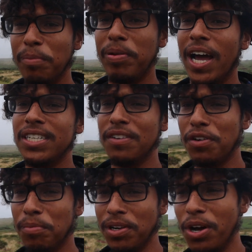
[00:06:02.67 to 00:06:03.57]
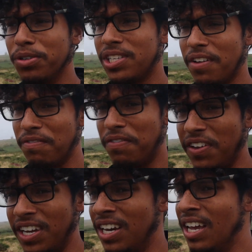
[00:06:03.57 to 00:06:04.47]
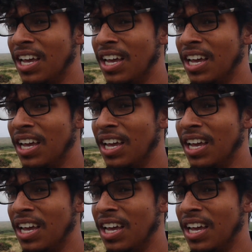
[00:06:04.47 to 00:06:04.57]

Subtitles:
applies if you're below 7 feet.